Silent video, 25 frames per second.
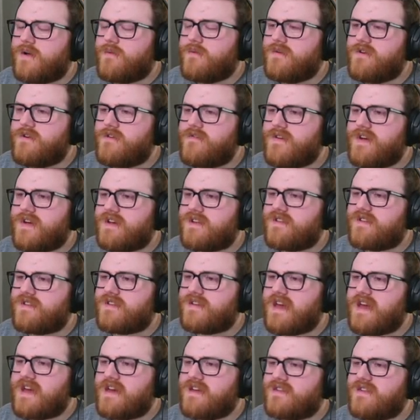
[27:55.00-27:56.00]
if I can
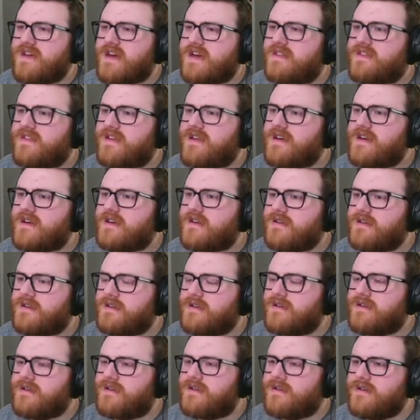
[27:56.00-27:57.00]
scan that thing.
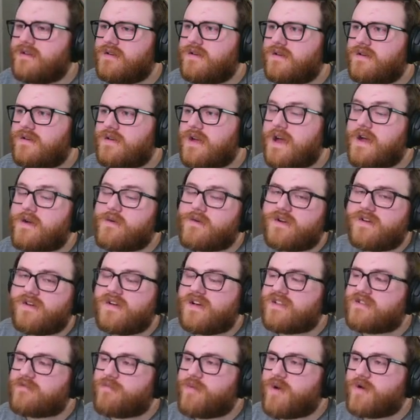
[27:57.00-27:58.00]
Yeah, I
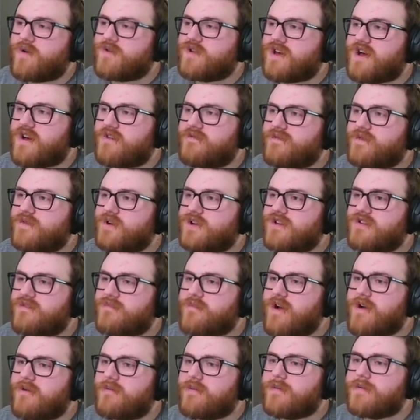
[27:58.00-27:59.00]
realize approaching on foot is
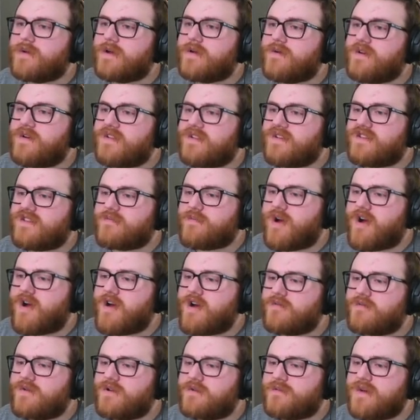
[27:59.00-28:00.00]
probably really
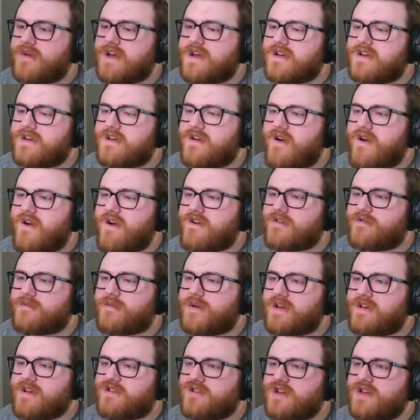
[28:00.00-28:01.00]
smart when my car is
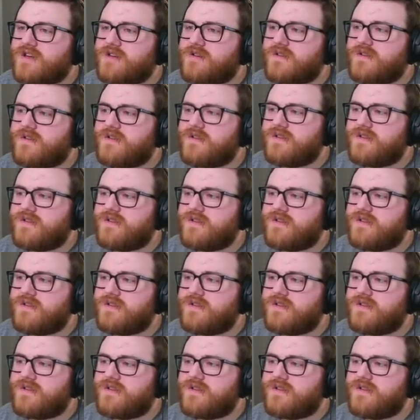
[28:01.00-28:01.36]
my shield.